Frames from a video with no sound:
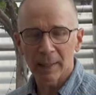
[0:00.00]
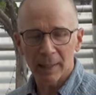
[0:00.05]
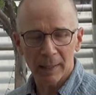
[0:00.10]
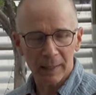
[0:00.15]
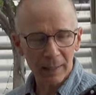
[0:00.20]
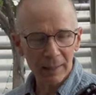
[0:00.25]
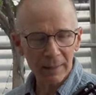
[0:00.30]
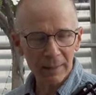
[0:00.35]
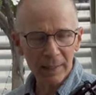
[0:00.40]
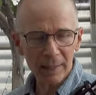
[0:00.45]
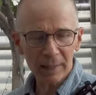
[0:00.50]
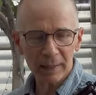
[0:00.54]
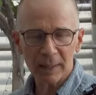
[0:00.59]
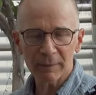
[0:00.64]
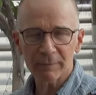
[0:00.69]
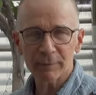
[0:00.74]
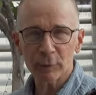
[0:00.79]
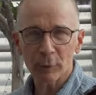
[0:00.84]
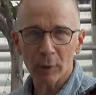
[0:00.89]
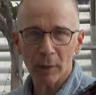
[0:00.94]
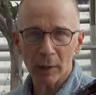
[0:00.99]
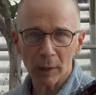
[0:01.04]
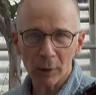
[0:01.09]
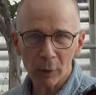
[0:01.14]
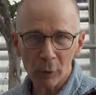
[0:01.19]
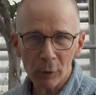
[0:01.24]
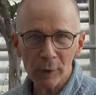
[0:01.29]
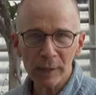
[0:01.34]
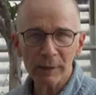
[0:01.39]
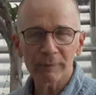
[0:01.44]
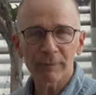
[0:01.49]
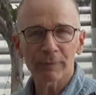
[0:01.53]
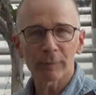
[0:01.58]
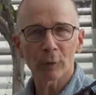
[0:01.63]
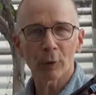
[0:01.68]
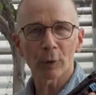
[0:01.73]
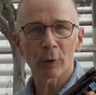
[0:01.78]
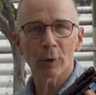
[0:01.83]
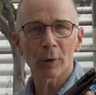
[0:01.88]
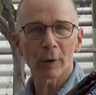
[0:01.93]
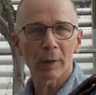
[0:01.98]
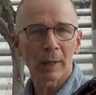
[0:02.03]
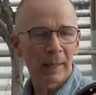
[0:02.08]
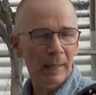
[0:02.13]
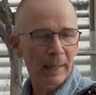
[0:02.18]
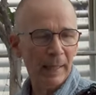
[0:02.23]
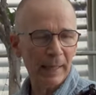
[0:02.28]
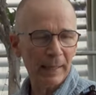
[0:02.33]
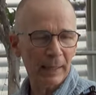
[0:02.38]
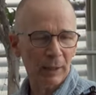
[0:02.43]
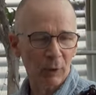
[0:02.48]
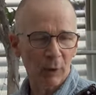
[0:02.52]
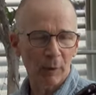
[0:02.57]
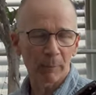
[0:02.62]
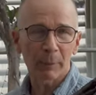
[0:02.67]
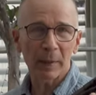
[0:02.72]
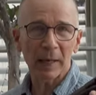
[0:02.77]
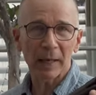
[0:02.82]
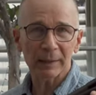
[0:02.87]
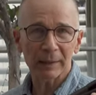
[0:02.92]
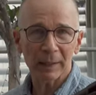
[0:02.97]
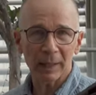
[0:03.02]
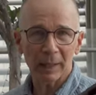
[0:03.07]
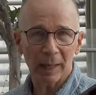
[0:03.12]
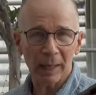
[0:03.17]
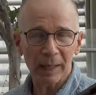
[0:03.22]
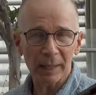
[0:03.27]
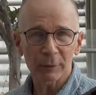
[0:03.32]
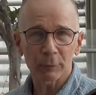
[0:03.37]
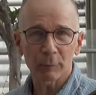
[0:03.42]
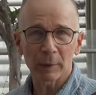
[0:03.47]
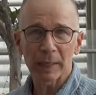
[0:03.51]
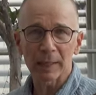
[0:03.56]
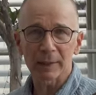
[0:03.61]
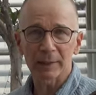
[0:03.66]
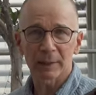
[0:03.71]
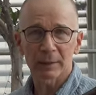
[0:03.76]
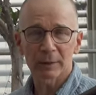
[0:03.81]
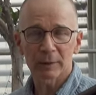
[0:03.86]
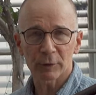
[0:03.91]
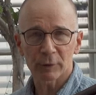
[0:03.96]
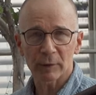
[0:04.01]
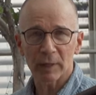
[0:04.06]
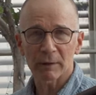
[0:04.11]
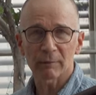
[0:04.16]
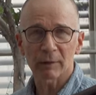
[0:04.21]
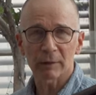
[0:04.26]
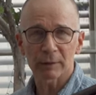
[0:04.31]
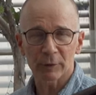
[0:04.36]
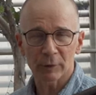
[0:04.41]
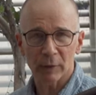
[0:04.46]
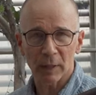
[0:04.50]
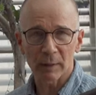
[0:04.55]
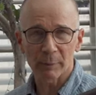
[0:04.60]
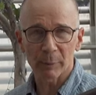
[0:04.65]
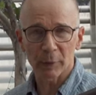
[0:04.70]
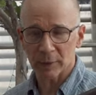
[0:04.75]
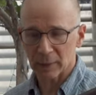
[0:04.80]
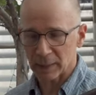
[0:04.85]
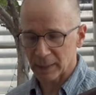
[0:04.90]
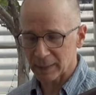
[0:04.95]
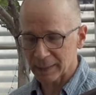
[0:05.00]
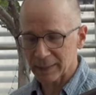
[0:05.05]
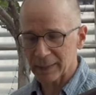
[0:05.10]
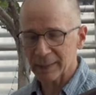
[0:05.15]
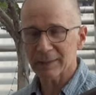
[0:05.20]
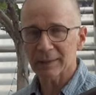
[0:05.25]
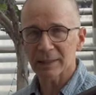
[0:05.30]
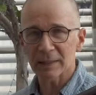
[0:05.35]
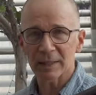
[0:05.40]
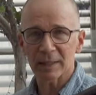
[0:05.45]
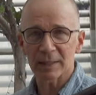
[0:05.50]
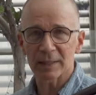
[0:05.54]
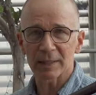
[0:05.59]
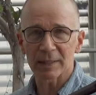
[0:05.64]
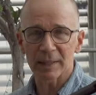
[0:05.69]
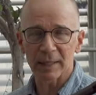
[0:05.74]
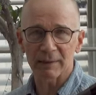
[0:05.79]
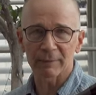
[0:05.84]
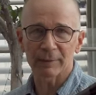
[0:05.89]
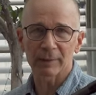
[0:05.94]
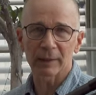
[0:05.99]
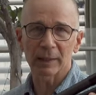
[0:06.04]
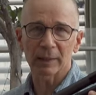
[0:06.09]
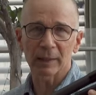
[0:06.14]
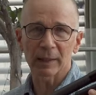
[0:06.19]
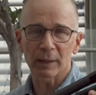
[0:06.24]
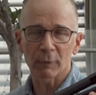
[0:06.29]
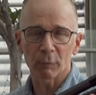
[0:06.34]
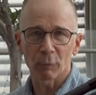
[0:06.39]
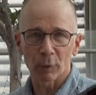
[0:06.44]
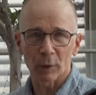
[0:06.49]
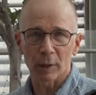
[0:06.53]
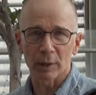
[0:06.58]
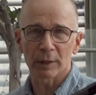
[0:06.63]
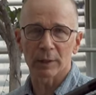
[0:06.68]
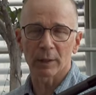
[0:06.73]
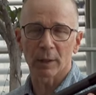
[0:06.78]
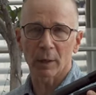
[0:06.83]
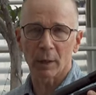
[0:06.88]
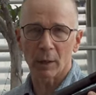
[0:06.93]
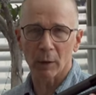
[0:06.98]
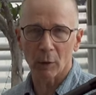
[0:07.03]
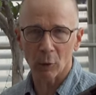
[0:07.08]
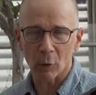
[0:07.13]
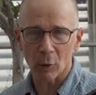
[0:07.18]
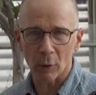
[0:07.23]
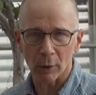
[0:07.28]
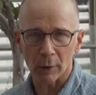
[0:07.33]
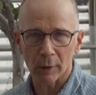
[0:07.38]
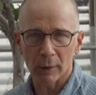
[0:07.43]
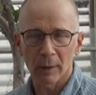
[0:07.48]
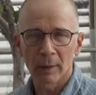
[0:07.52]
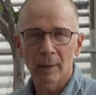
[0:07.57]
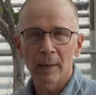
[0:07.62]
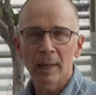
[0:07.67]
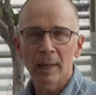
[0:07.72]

And I think if you are looking for a compact, lightweight travel tripod, I think this is definitely worth a look.